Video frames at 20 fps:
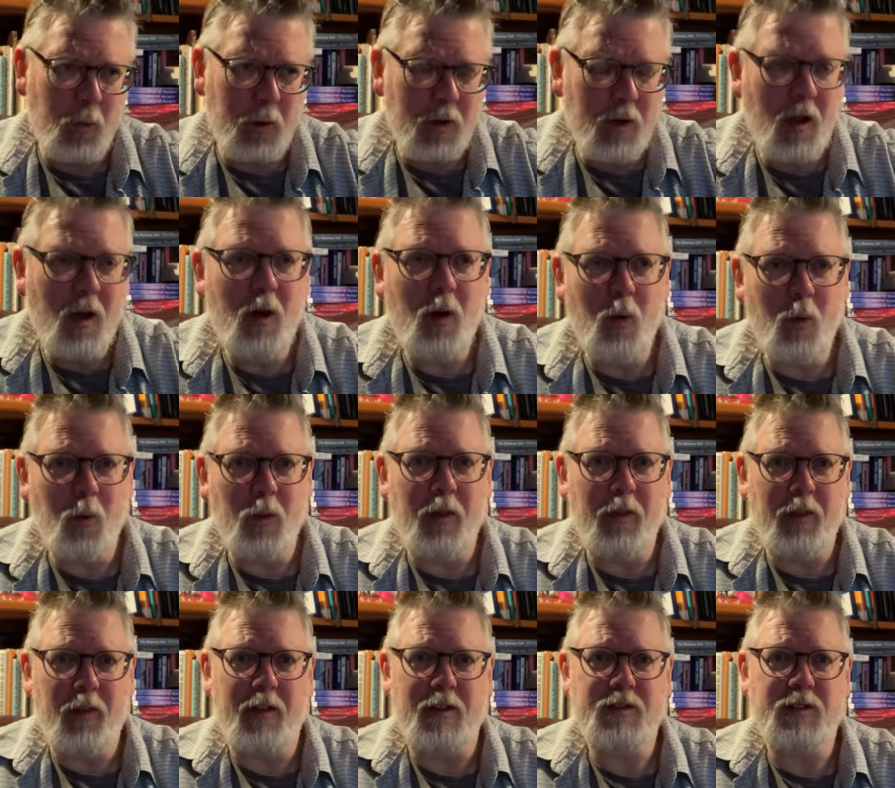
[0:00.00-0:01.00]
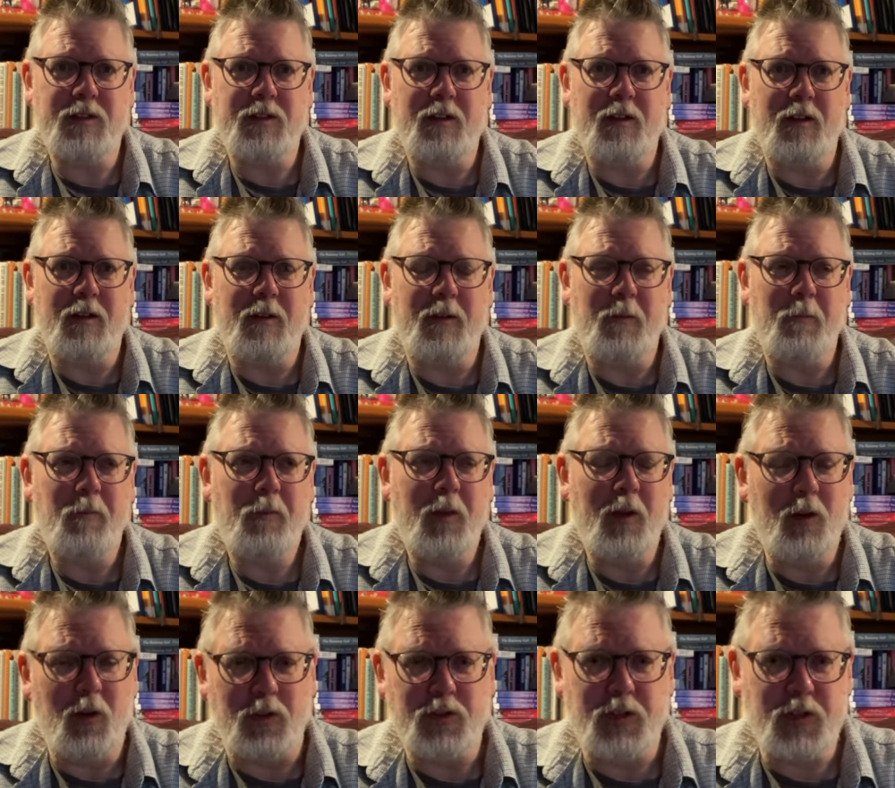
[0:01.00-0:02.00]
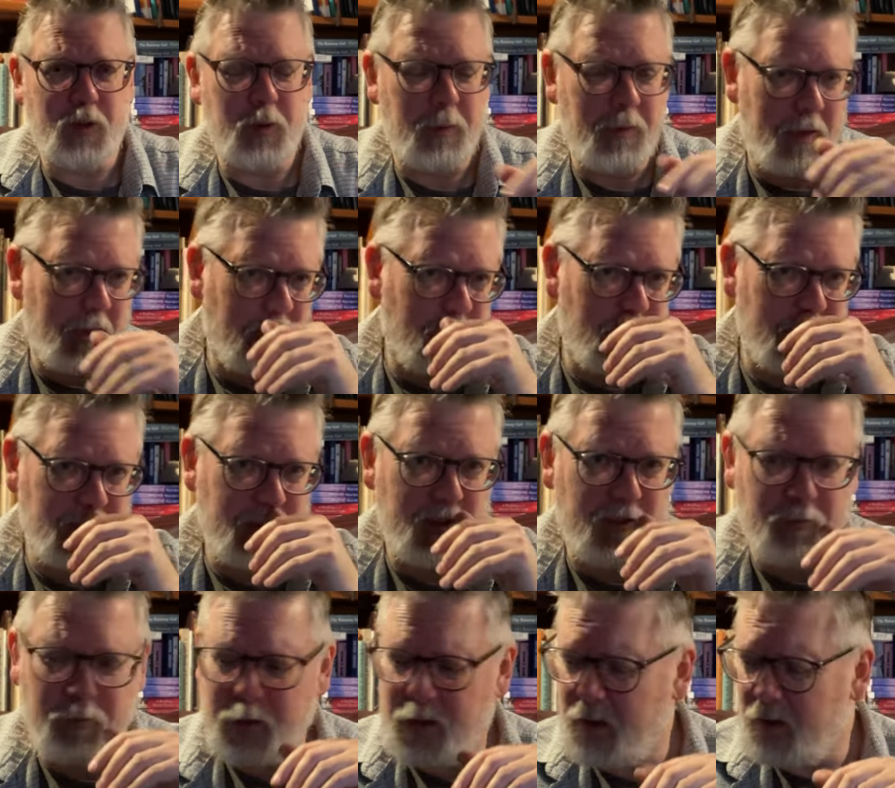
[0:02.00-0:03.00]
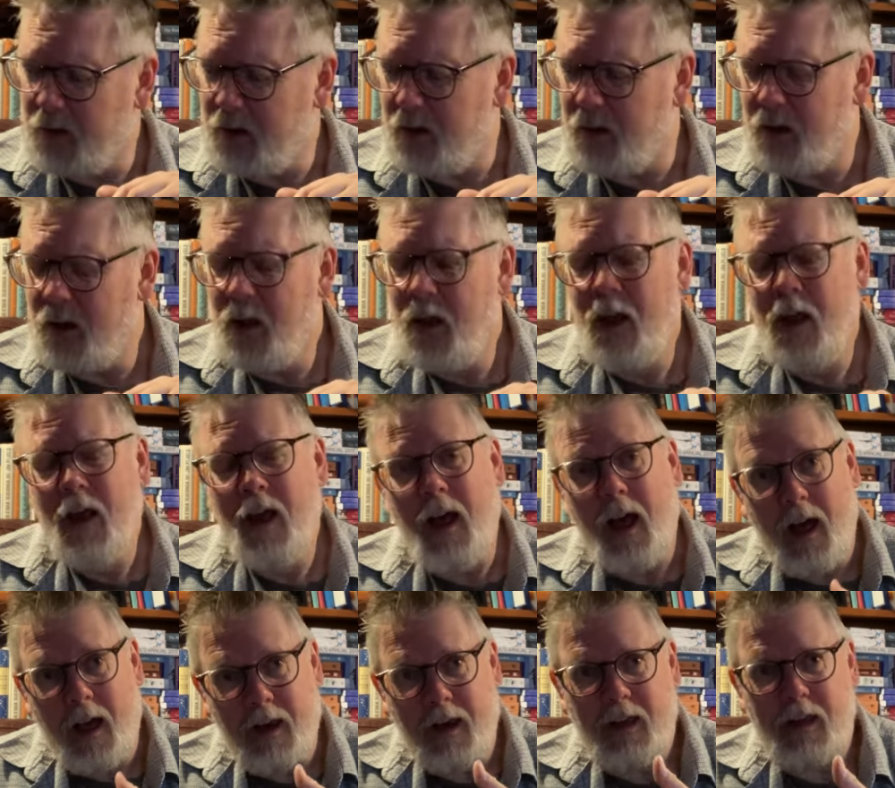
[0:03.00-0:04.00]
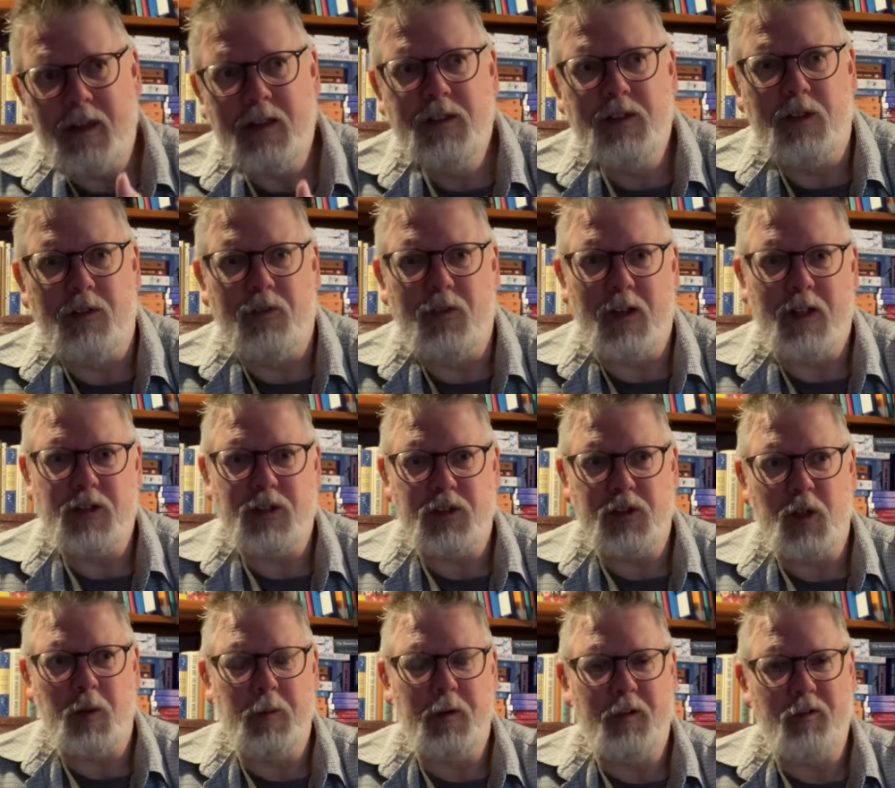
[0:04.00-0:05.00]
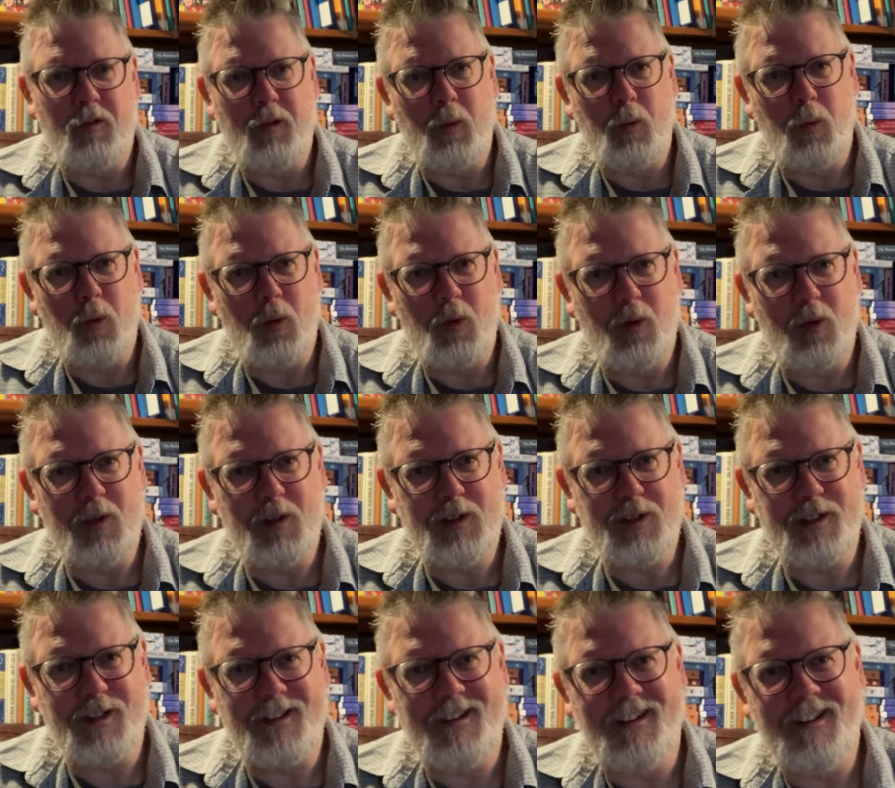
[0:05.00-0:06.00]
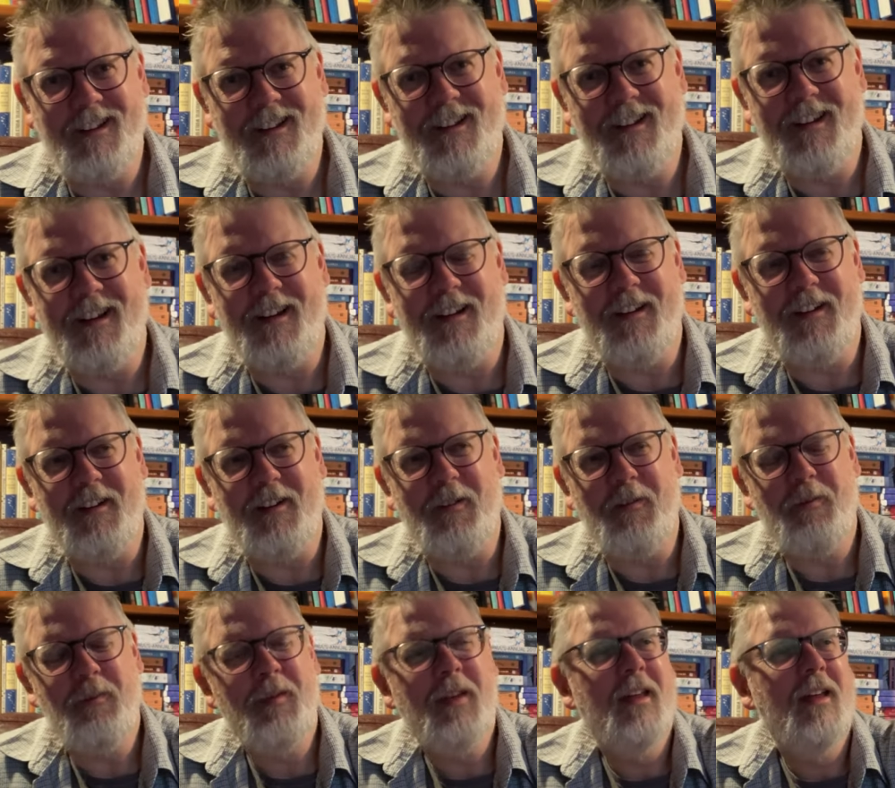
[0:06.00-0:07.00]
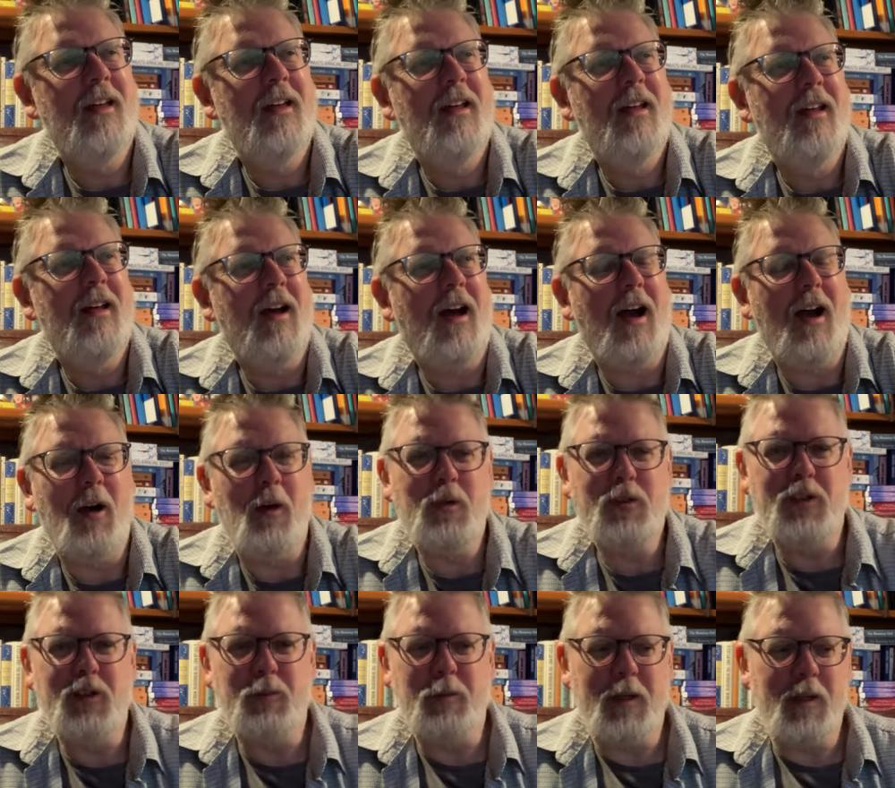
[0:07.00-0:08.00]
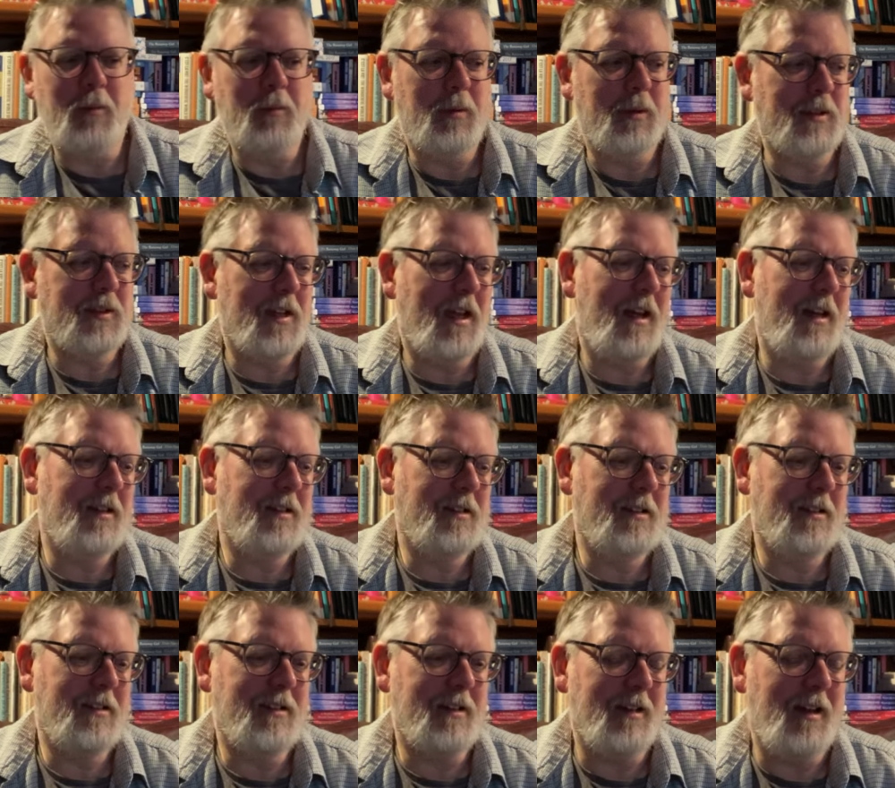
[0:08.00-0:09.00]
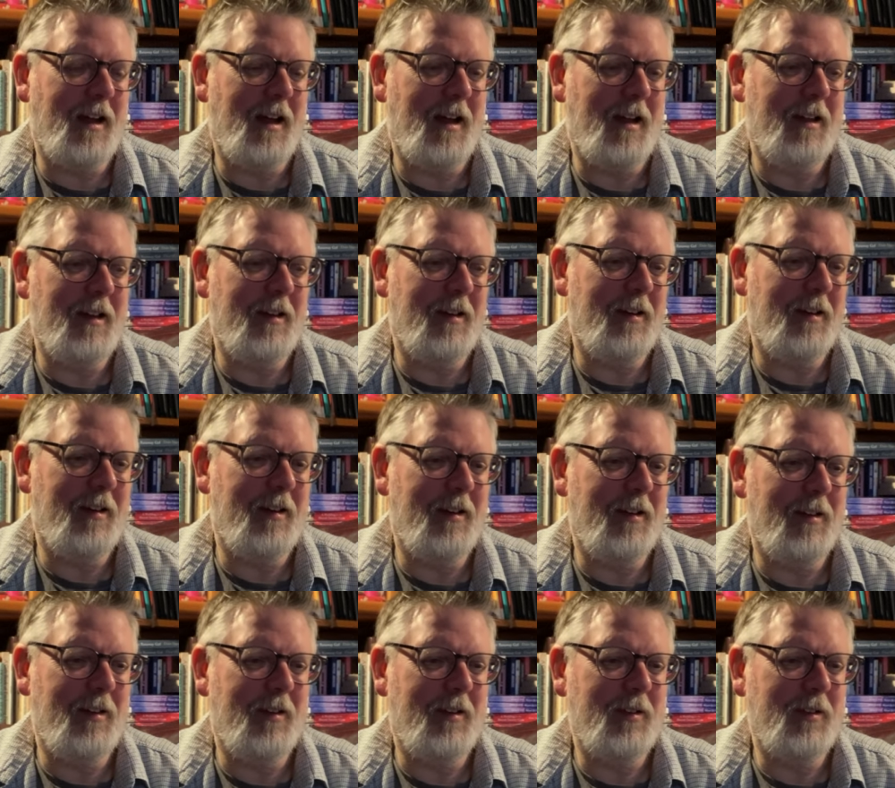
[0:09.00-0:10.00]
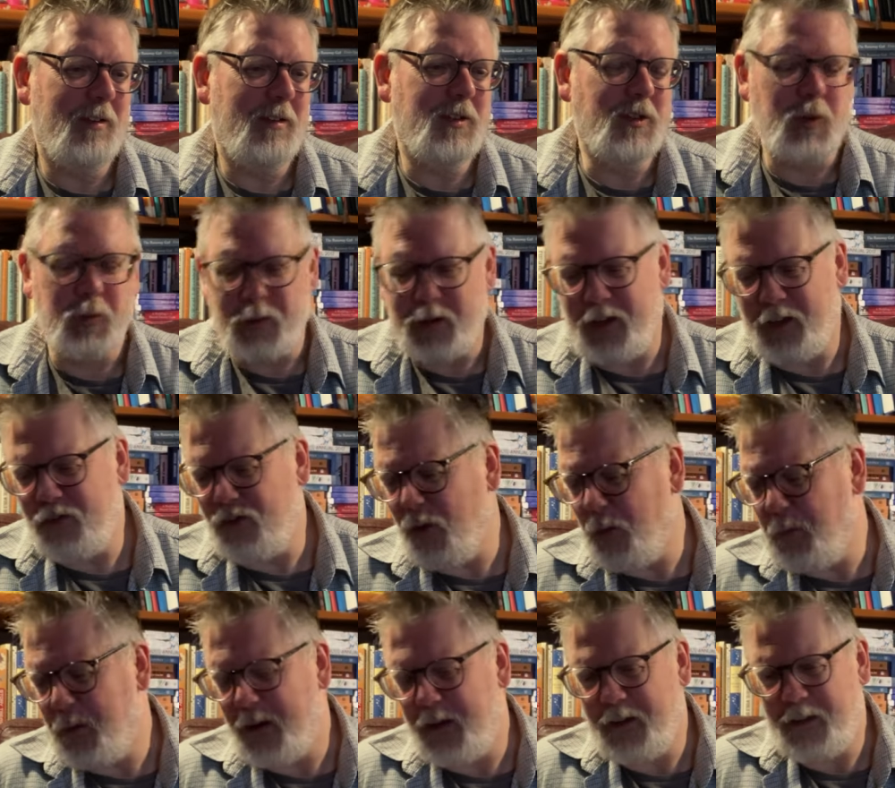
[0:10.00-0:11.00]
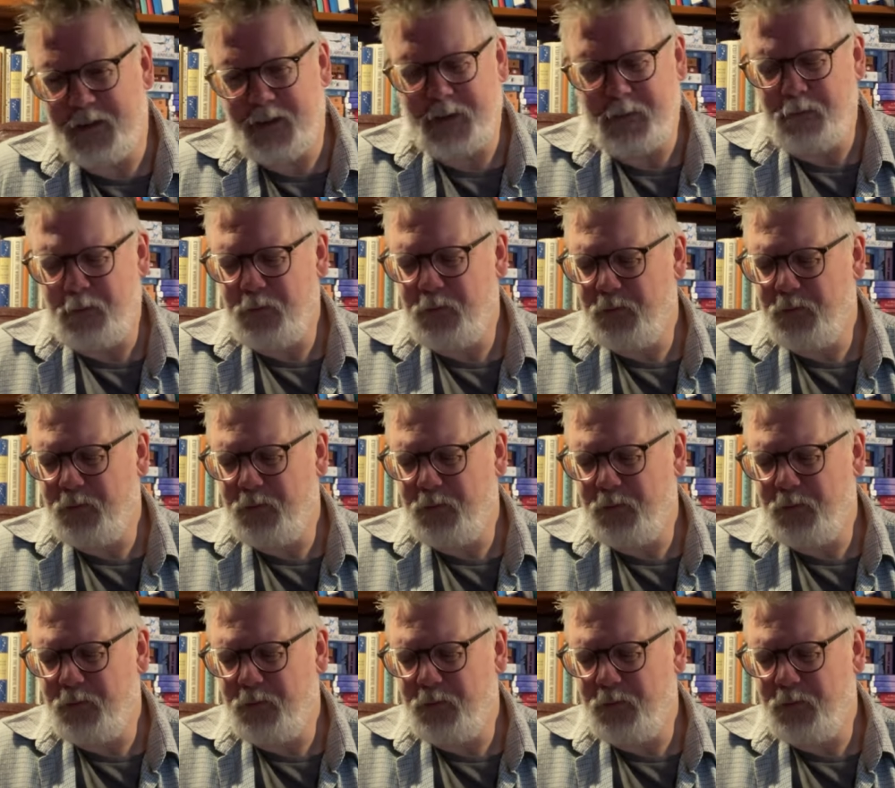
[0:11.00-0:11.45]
we know that there's lots of supernatural stuff behind. And it is the faces coming through the walls and the houses being possessed and supernatural beings.